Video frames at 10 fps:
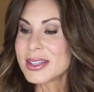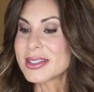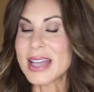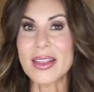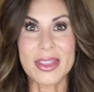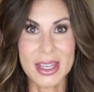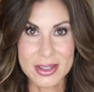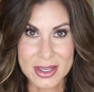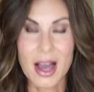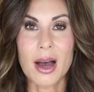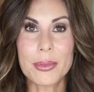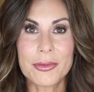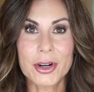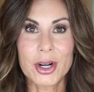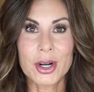set things up
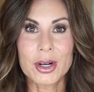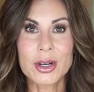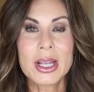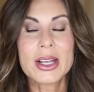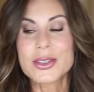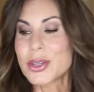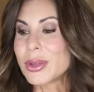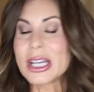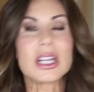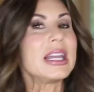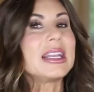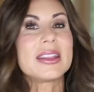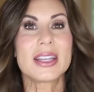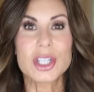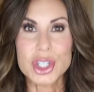for her so that
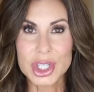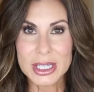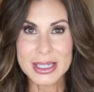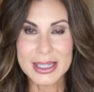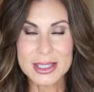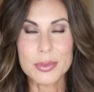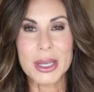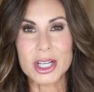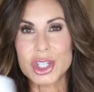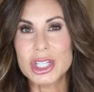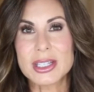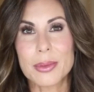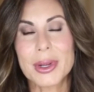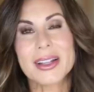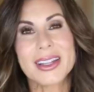anything she needs, because she
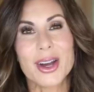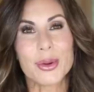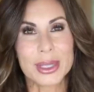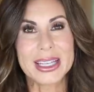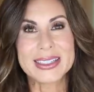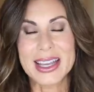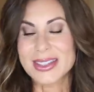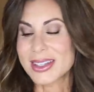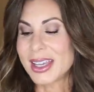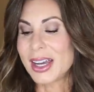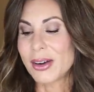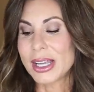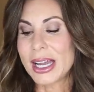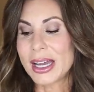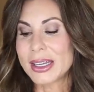typically only takes a
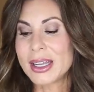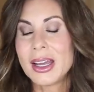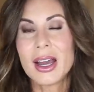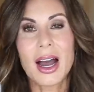carry-on,